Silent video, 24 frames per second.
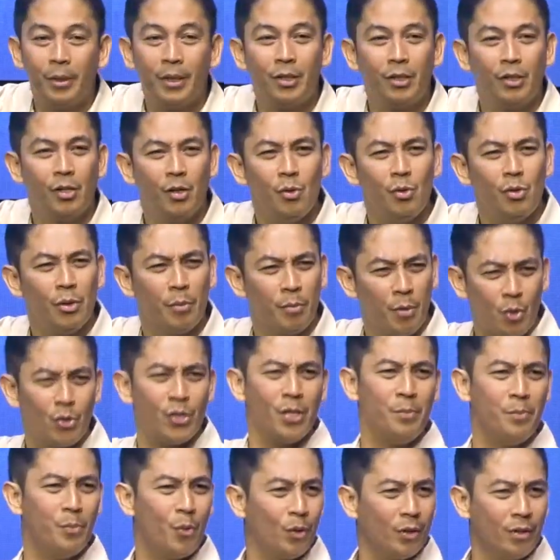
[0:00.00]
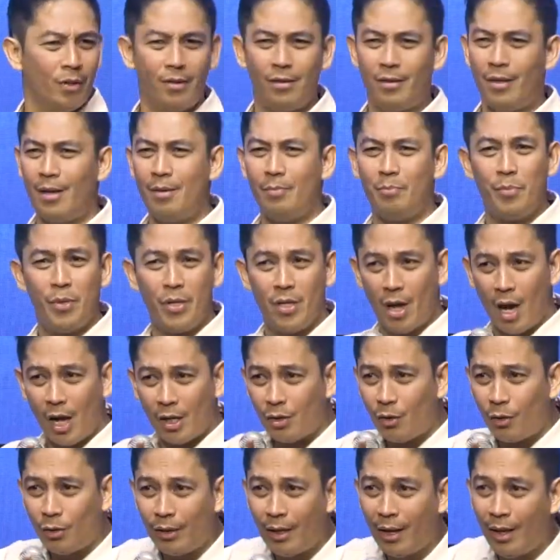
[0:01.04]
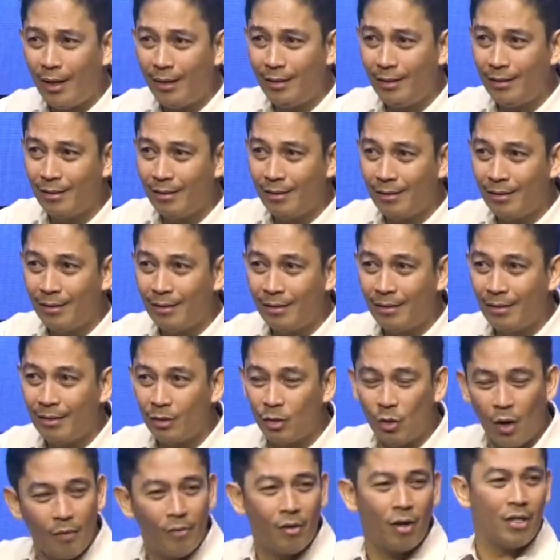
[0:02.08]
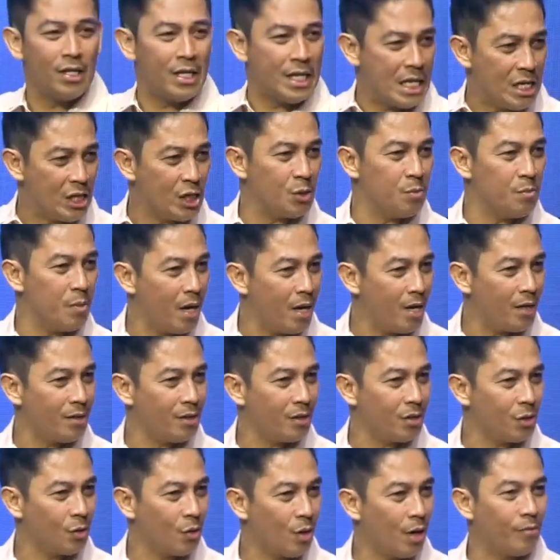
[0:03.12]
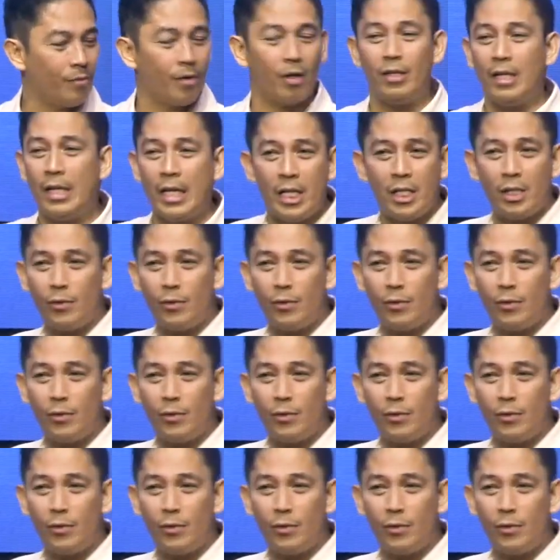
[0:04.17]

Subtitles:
But you know, the most important thing beyond all that, to have our needs met, to have our